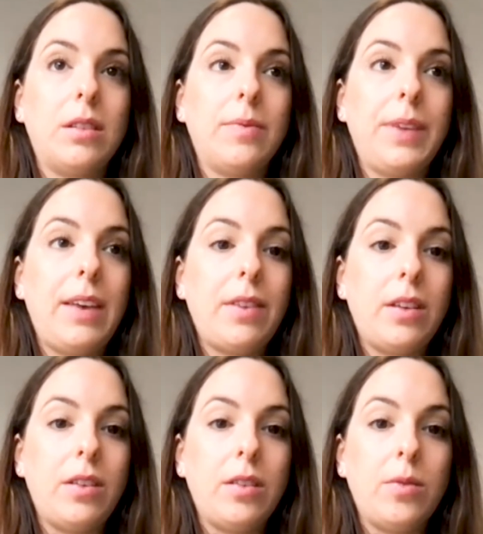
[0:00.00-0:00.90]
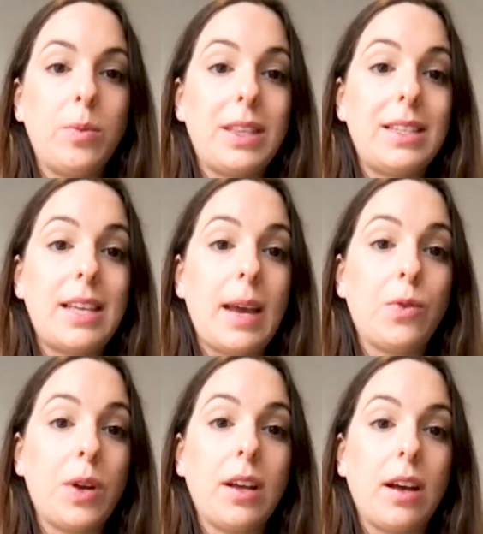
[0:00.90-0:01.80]
even with the same
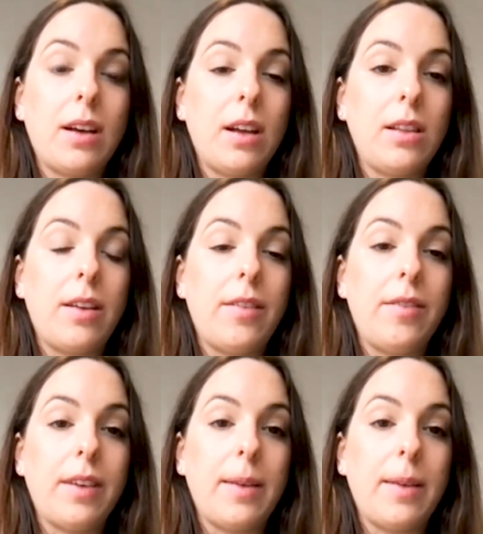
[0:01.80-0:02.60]
trigger, a lot of